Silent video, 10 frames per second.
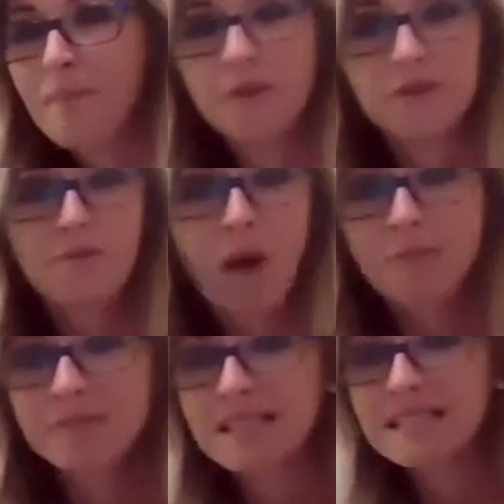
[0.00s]
There's
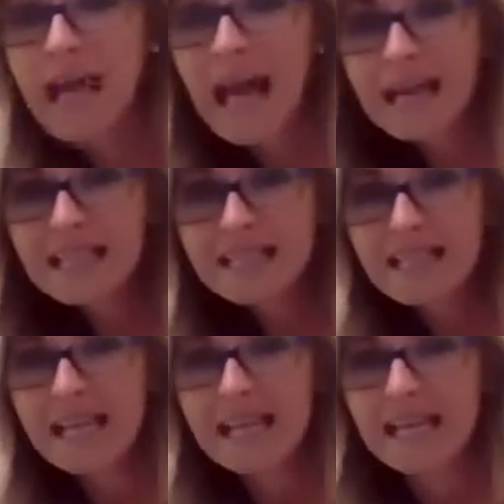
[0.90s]
moms and dads,
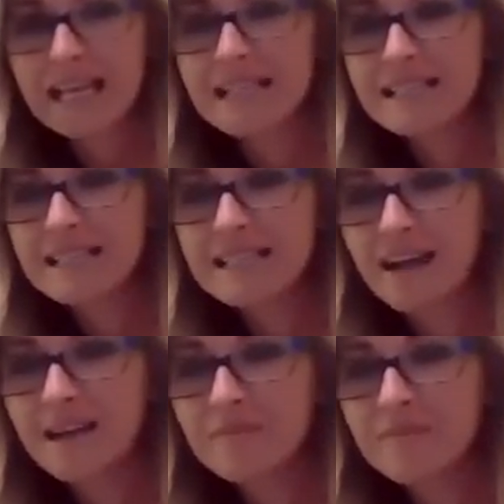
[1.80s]
and
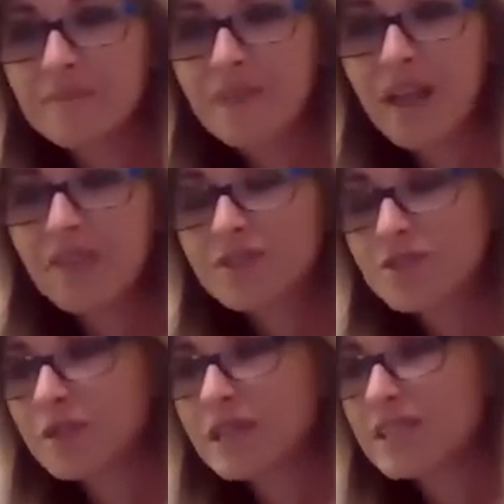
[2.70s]
the
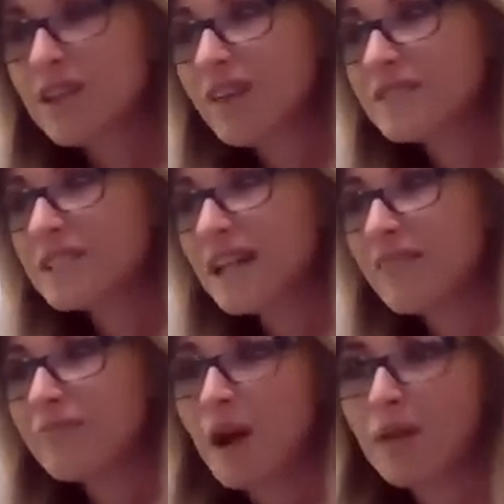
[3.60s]
stories often
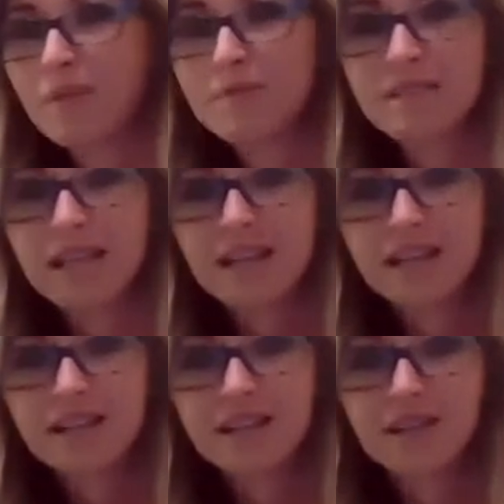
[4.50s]
have problems that
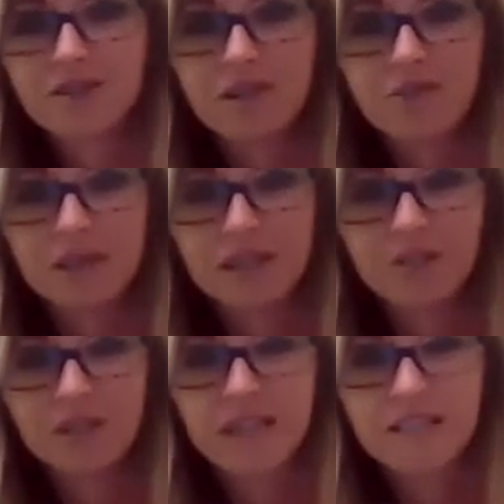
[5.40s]
you can really
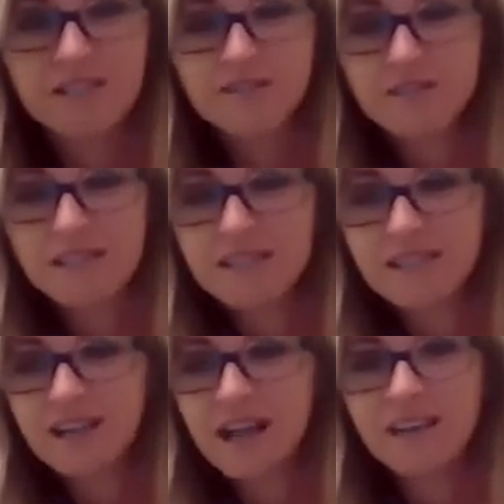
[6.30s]
relate to because
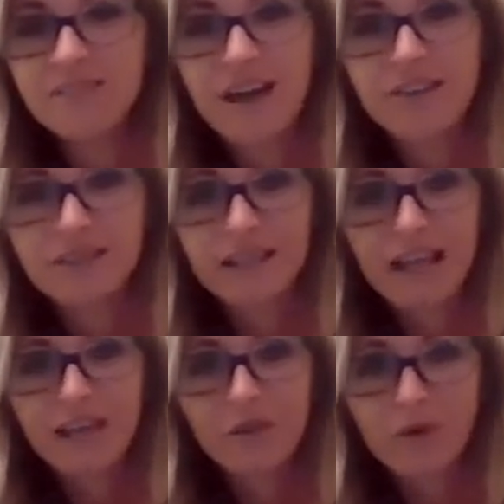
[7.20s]
they're kind of
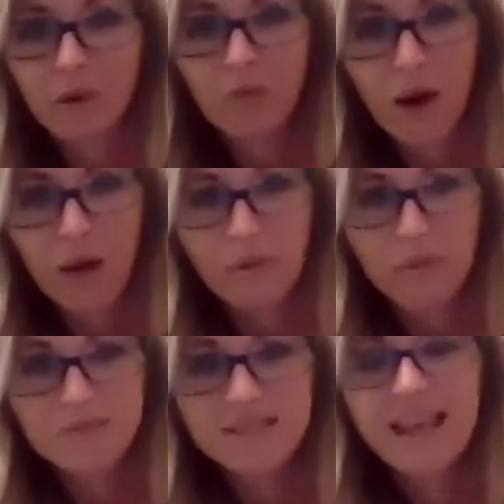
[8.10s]
everyday normal
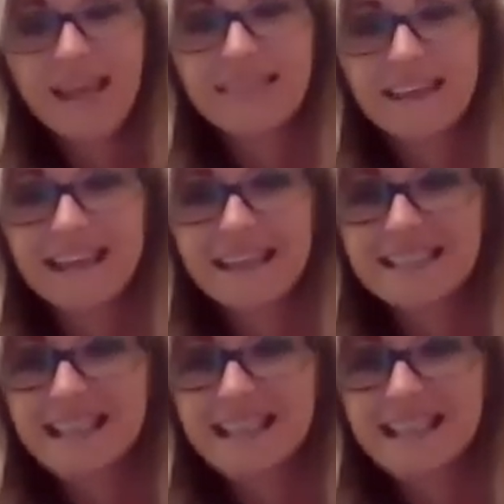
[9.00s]
problems that kids